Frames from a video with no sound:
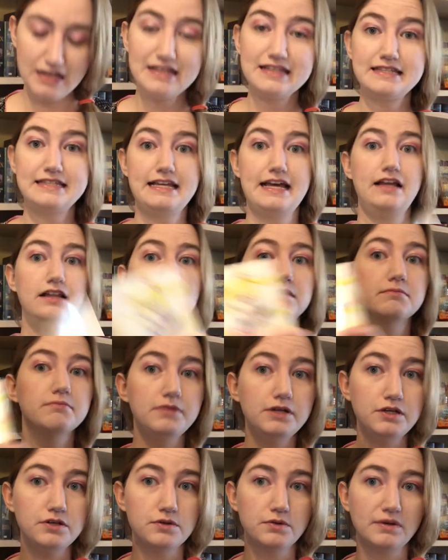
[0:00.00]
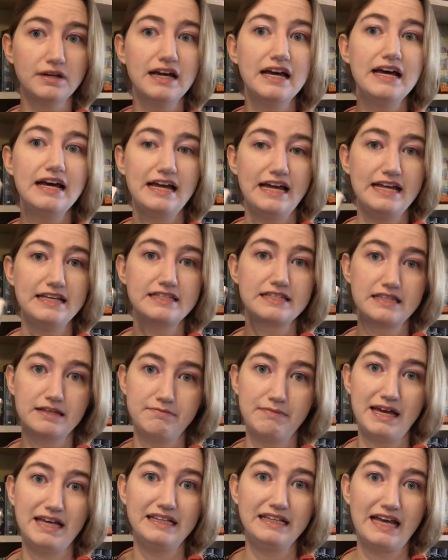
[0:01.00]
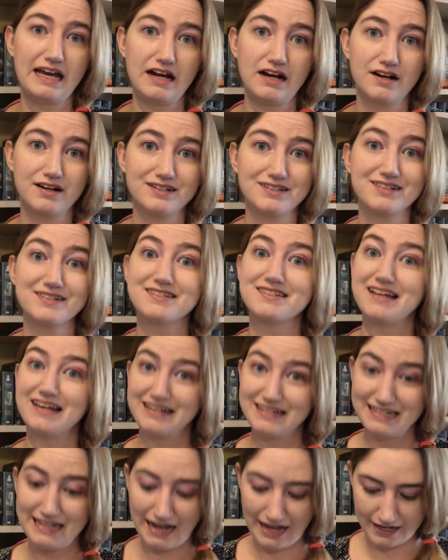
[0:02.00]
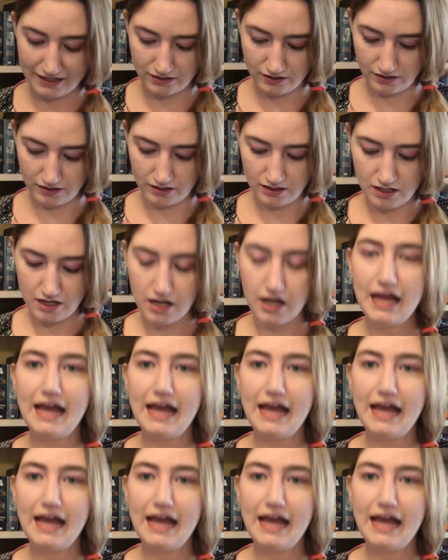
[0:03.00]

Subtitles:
Sailor Moon is the main character's title.